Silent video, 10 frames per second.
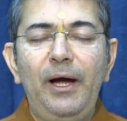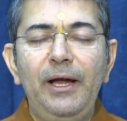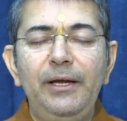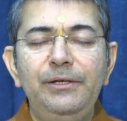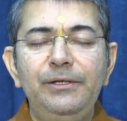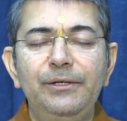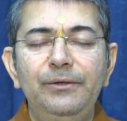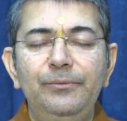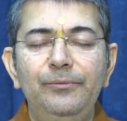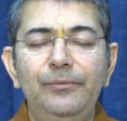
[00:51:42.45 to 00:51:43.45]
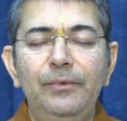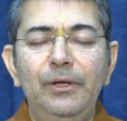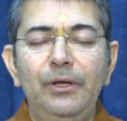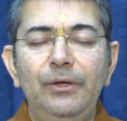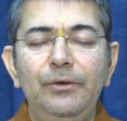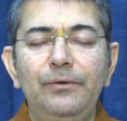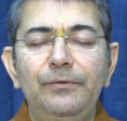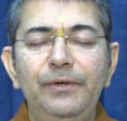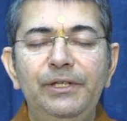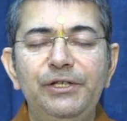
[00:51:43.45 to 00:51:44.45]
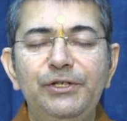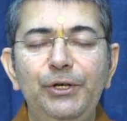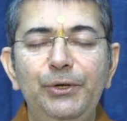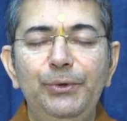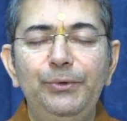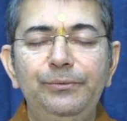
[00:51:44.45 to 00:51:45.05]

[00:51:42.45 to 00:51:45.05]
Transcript: mind with his Guru.